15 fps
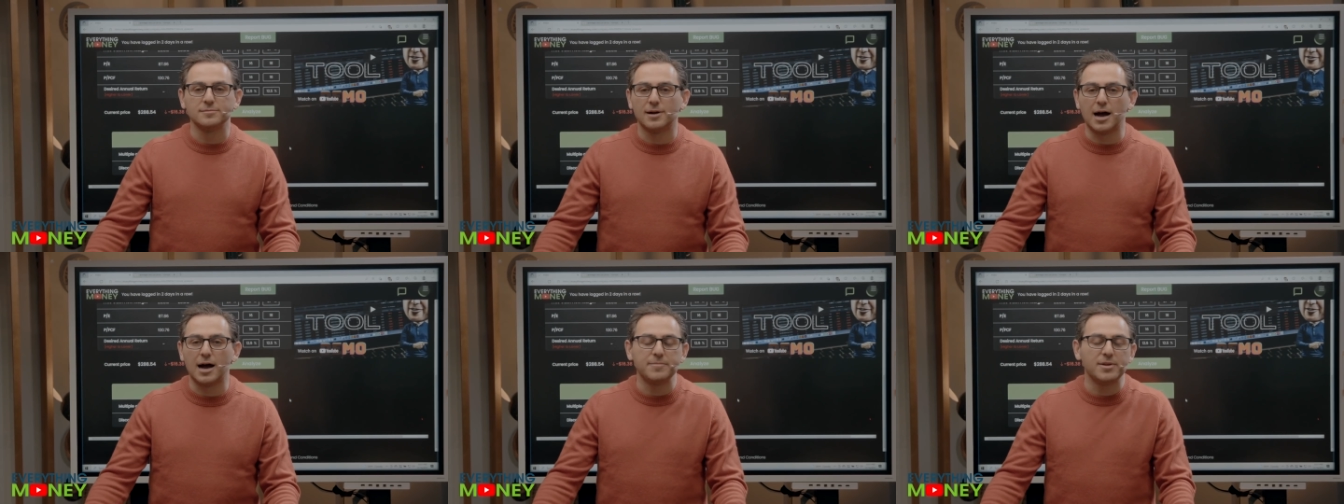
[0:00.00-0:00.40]

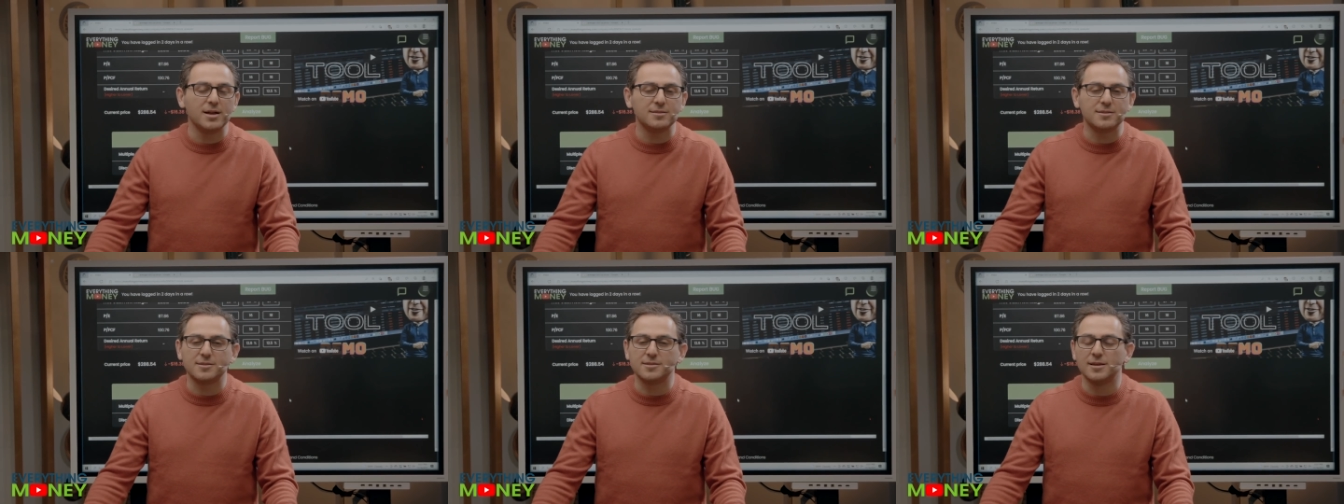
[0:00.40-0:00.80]
I'm
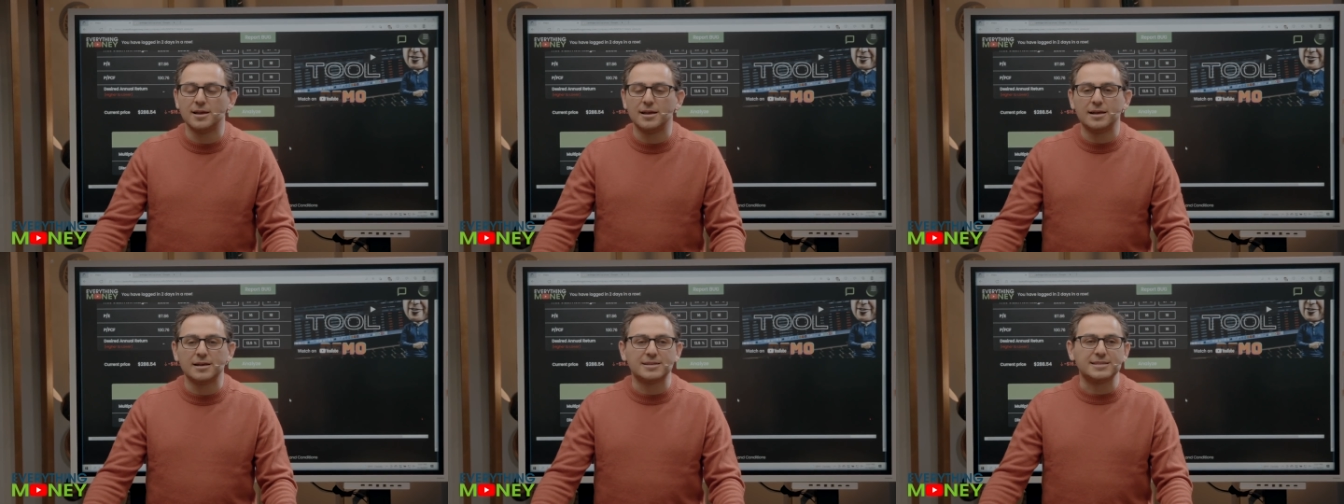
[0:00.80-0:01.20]
nuts
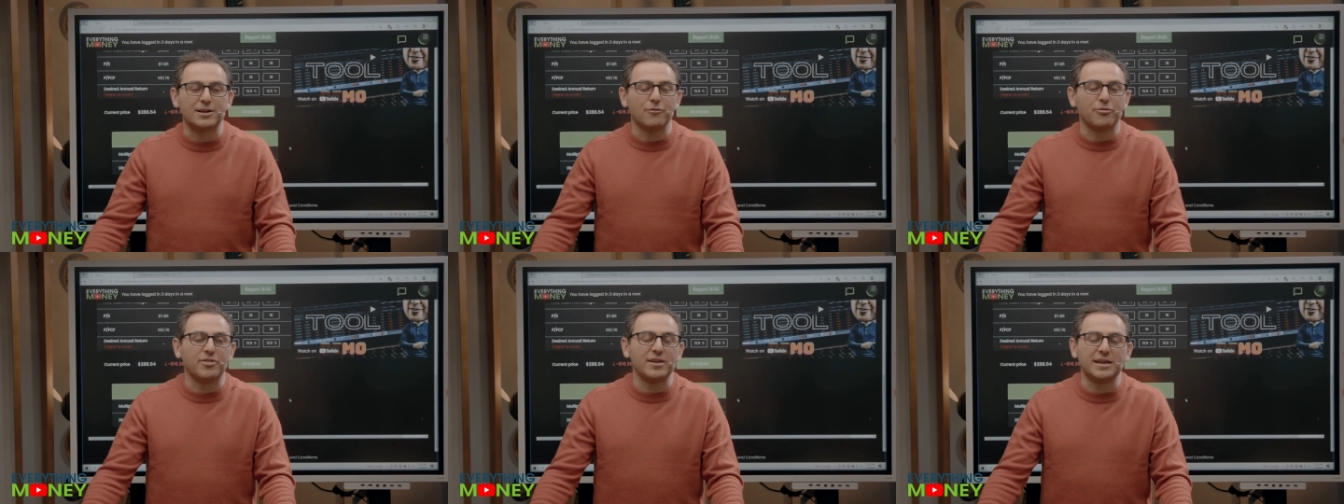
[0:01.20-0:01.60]
because I
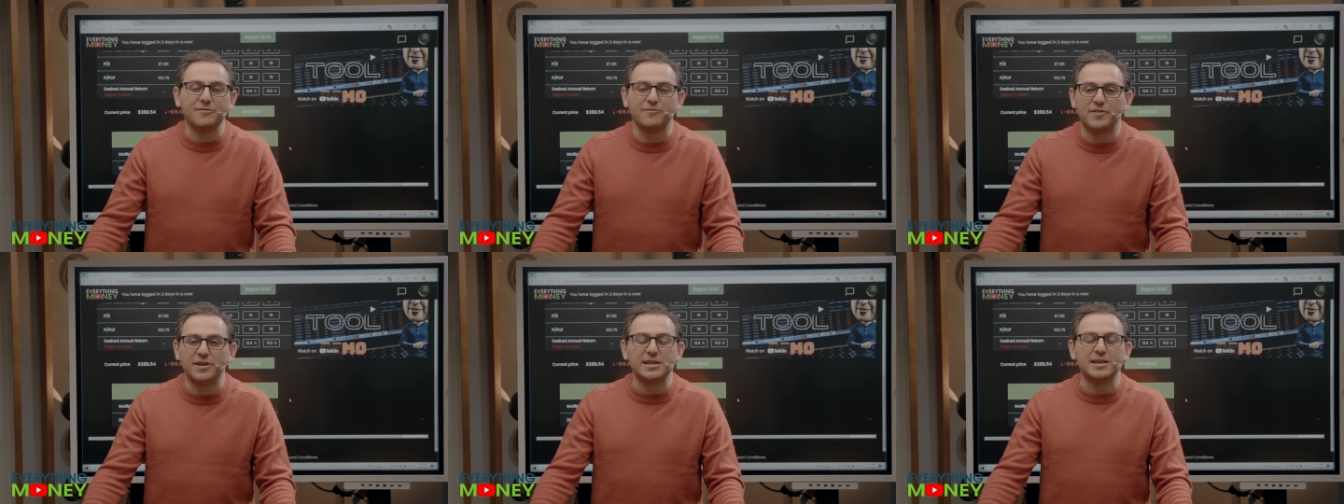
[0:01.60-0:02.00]
don't think
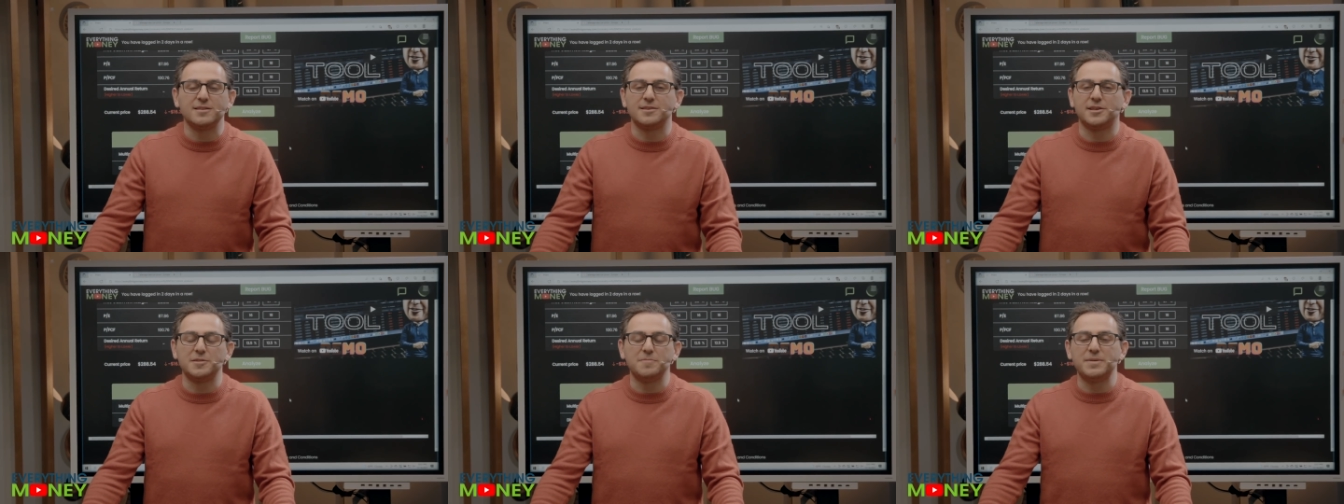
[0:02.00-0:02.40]
NVIDIA is
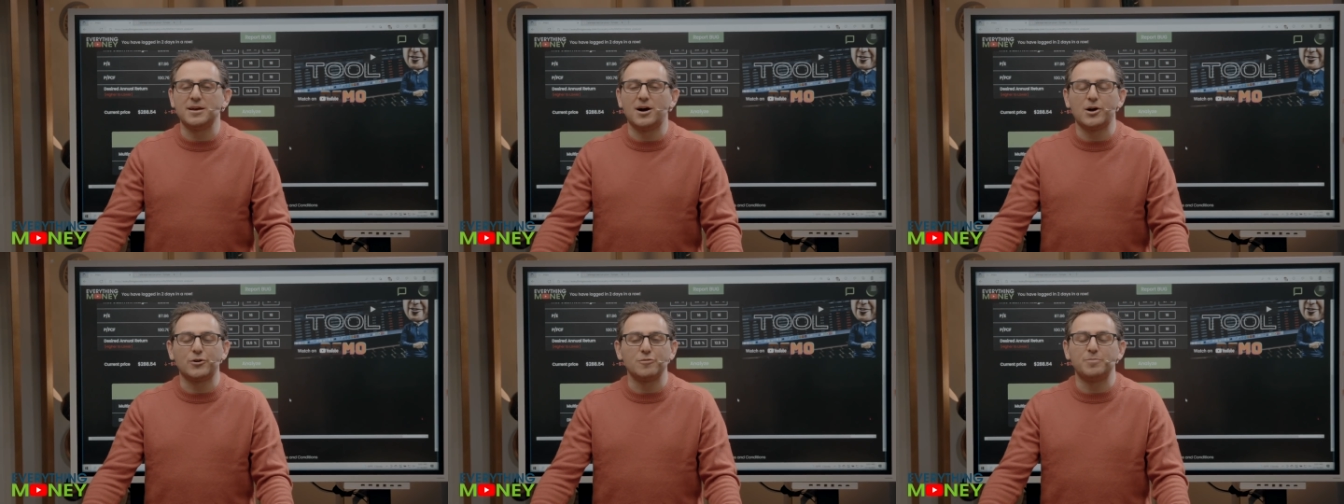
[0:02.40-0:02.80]
going to be a
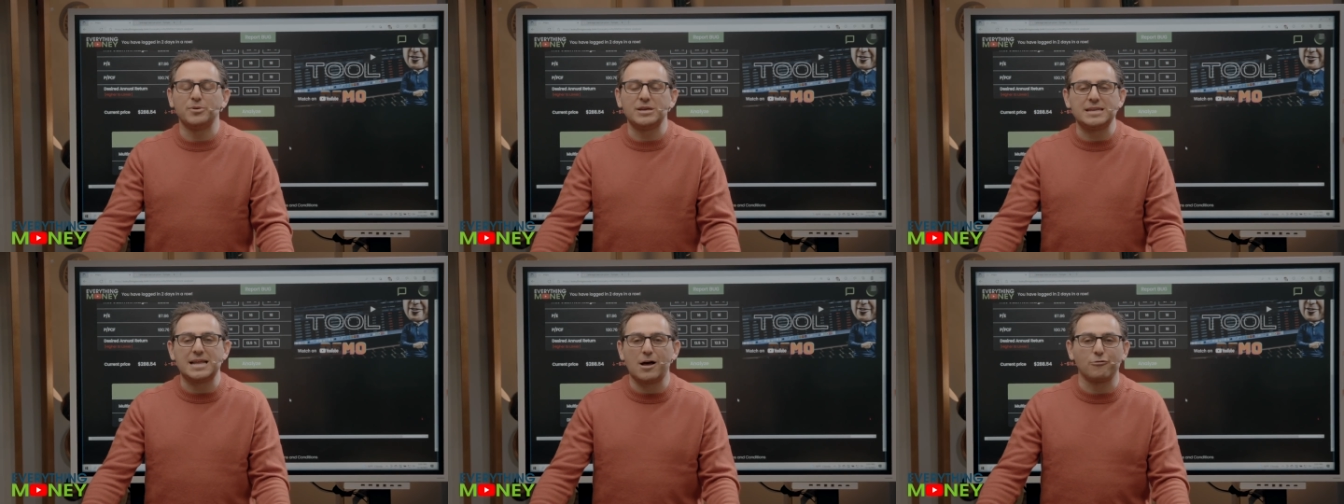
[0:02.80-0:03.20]
$100
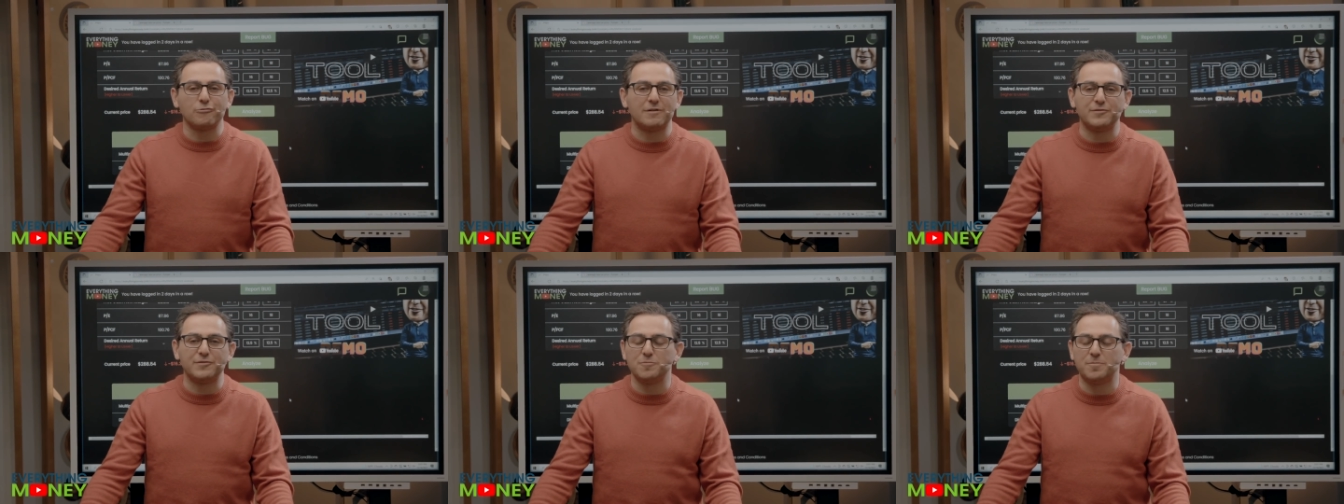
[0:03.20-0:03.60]
billion
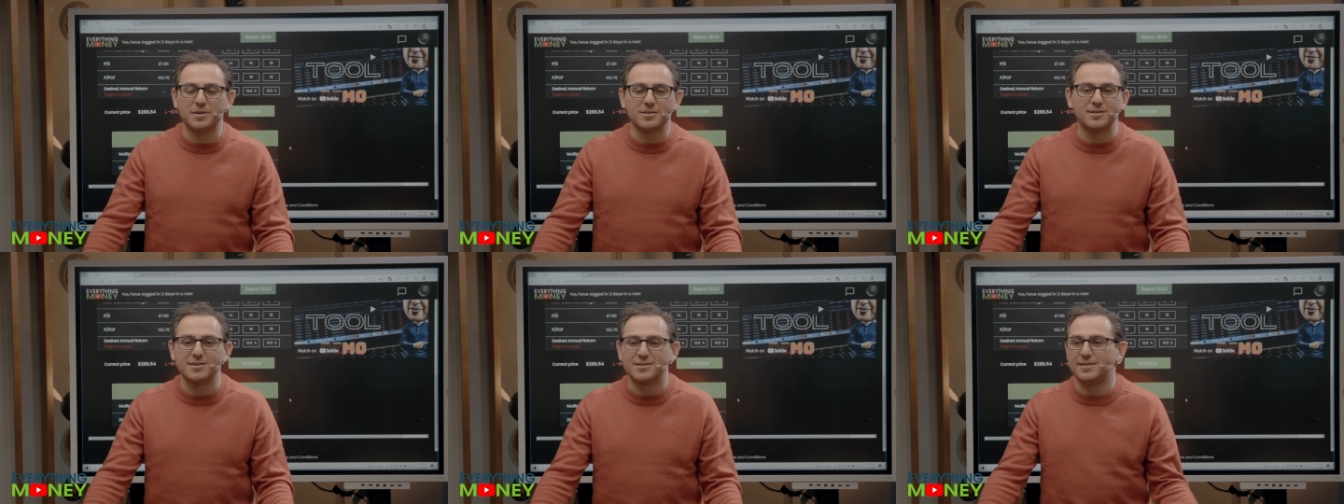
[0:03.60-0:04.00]
revenue
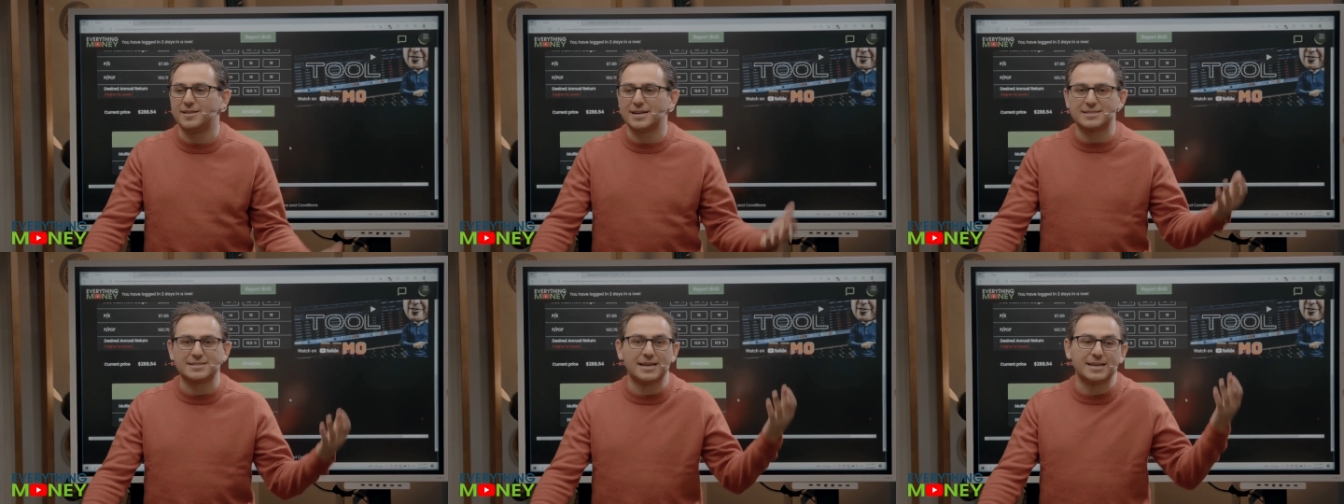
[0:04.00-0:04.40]
business in the
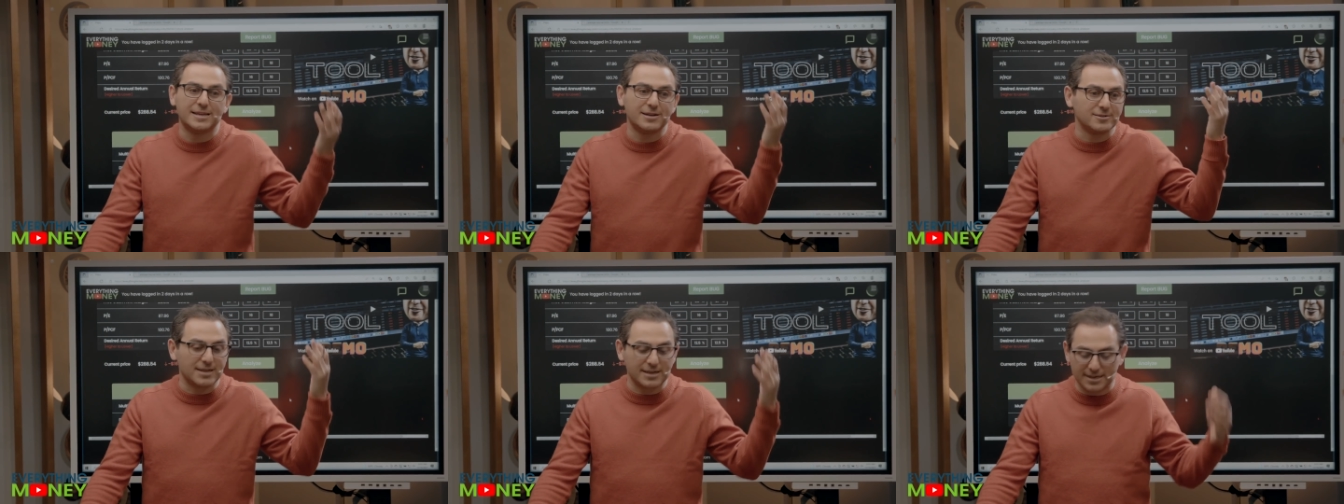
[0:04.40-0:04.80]
next 10
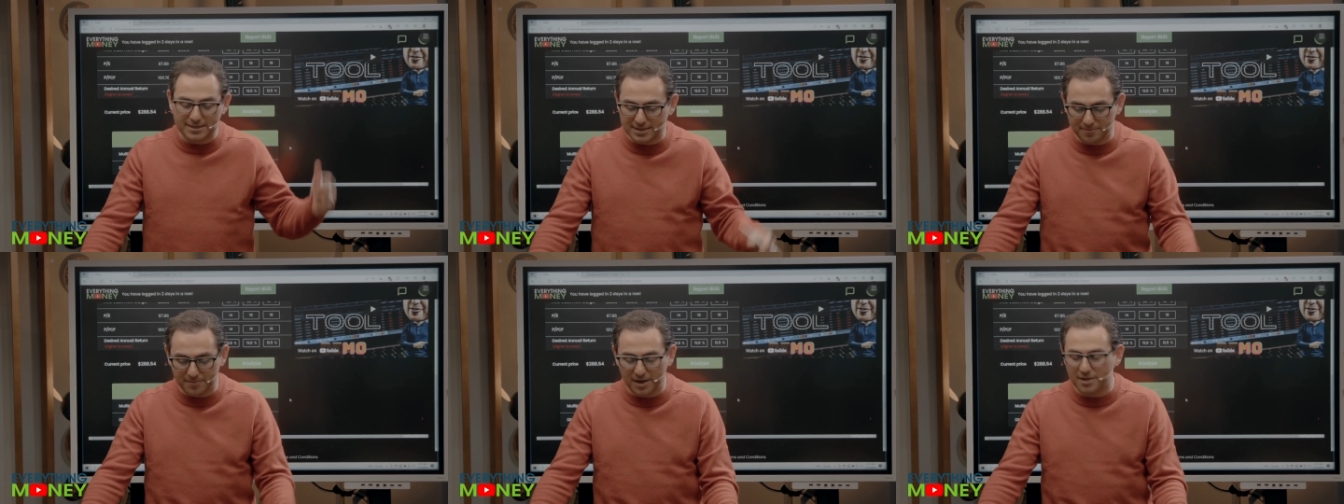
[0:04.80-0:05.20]
years. I guess
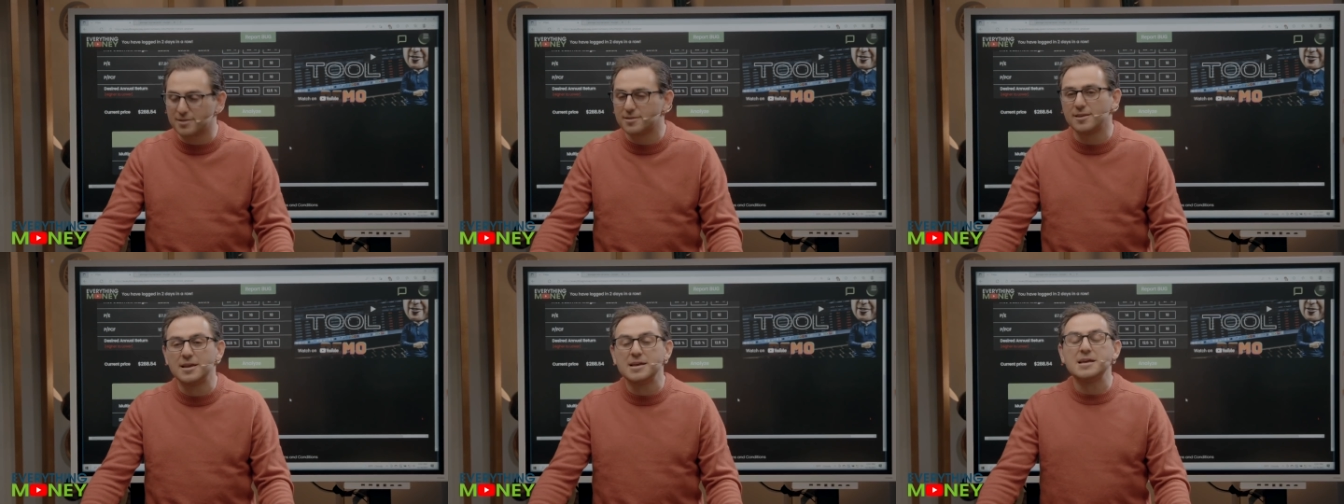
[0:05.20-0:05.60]
I'm nuts.